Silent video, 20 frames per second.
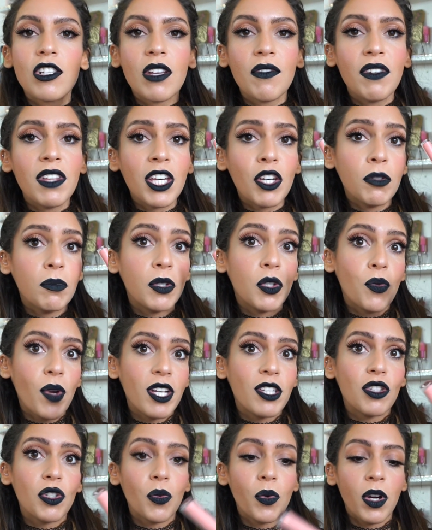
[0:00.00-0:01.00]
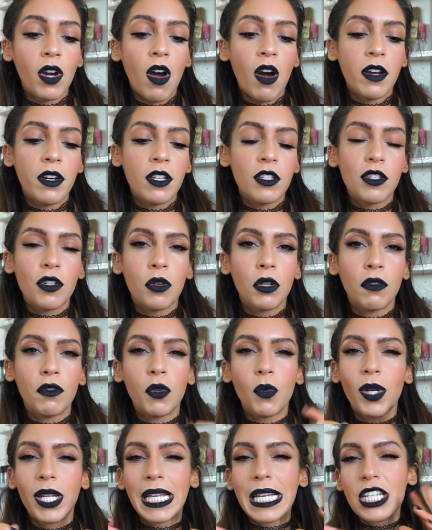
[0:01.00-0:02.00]
I feel like it would be great to wear on its own if
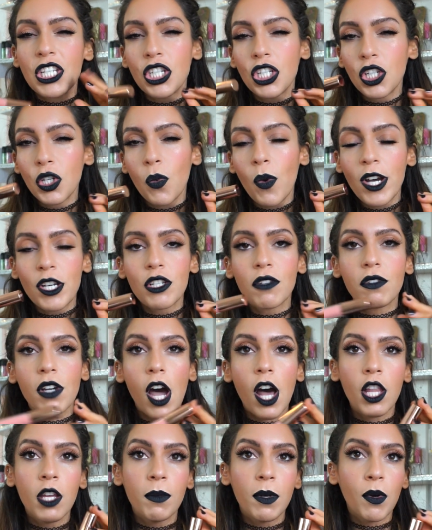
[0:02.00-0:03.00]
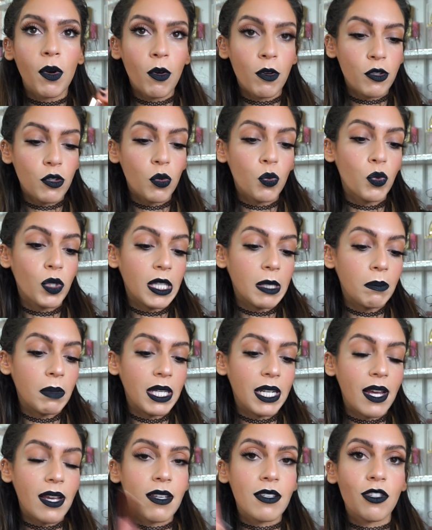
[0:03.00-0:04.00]
you want like a sheer wash of color, but it would also really
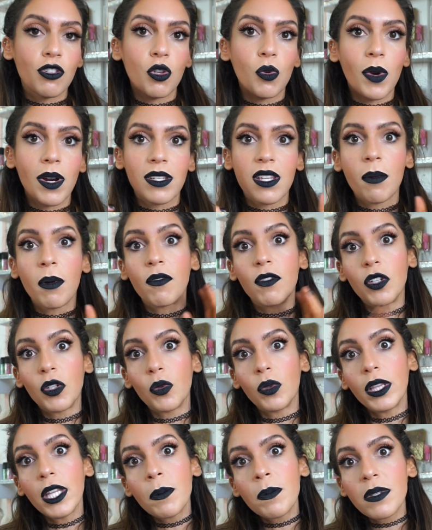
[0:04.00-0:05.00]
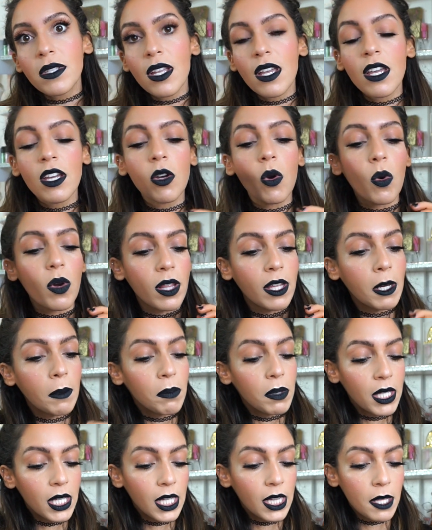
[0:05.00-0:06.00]
be nice to wear on top of a nude lipstick or like a
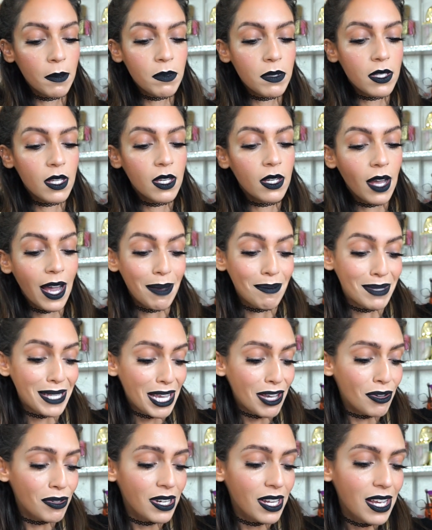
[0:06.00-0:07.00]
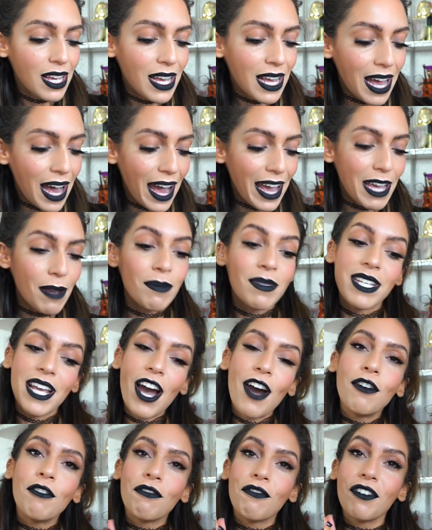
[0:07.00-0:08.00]
pinky lipstick. I'm down. I am
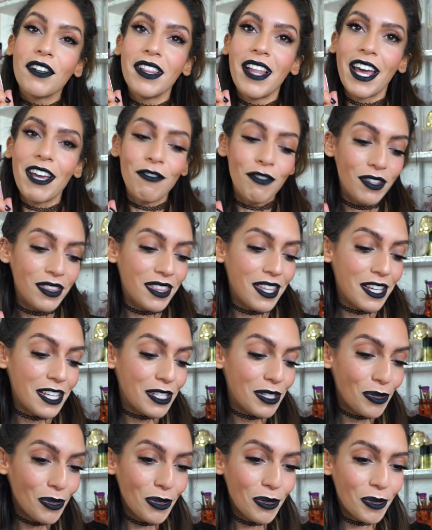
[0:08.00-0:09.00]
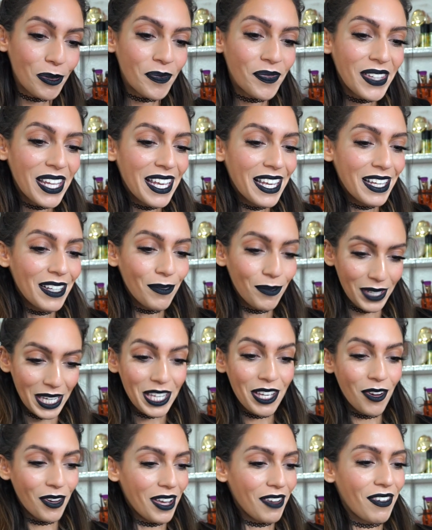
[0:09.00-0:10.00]
down for life with this. Ooh.
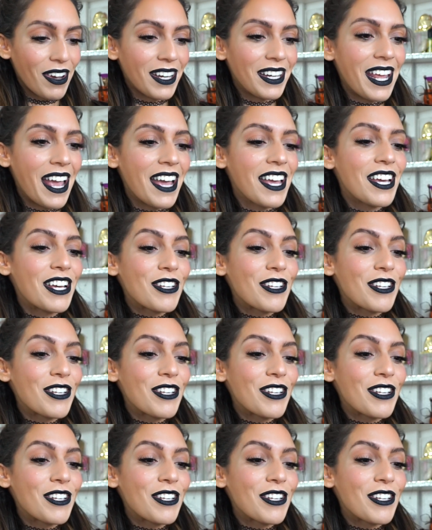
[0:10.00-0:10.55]
Wait, okay, fine, yeah.